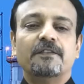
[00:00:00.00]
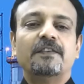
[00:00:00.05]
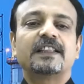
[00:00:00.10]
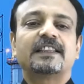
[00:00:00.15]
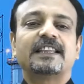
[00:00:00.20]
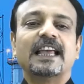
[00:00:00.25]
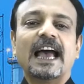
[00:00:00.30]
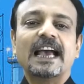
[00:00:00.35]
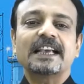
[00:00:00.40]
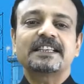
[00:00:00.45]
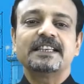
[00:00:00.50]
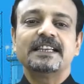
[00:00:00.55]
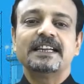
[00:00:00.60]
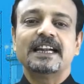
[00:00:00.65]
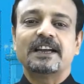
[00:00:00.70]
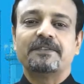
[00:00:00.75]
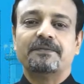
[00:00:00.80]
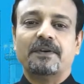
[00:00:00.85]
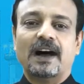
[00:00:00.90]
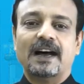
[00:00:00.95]
With thanks in
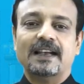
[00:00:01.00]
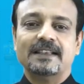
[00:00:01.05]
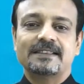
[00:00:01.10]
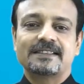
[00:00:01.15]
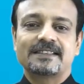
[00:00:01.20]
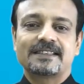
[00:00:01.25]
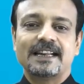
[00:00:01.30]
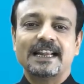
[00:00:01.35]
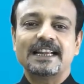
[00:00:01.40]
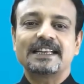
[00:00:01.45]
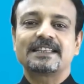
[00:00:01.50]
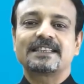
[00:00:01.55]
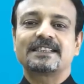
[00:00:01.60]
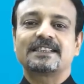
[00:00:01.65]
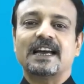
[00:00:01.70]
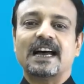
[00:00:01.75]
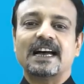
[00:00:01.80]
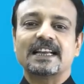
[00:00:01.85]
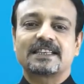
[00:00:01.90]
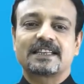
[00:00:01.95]
advance, let's
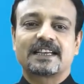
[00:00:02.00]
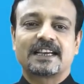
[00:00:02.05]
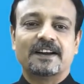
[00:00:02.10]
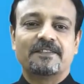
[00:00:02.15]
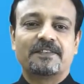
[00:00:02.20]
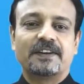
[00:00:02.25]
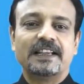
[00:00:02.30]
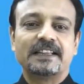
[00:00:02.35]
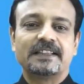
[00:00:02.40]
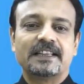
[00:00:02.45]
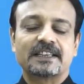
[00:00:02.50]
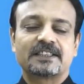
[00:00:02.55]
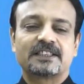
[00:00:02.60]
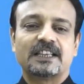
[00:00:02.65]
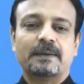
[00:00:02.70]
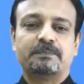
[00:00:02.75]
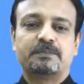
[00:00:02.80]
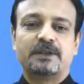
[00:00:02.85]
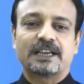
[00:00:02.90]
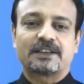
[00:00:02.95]
start covering the
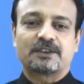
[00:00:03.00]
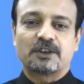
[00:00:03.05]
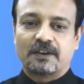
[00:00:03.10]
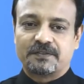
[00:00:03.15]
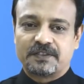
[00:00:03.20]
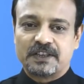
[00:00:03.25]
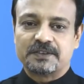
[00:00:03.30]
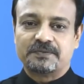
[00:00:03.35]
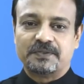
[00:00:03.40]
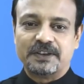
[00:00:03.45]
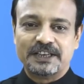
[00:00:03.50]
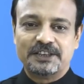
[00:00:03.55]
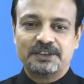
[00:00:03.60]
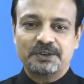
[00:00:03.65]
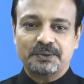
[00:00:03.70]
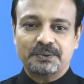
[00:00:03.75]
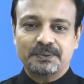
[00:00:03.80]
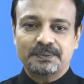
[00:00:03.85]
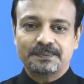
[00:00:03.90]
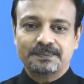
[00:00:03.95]
subject of this
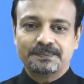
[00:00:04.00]
video.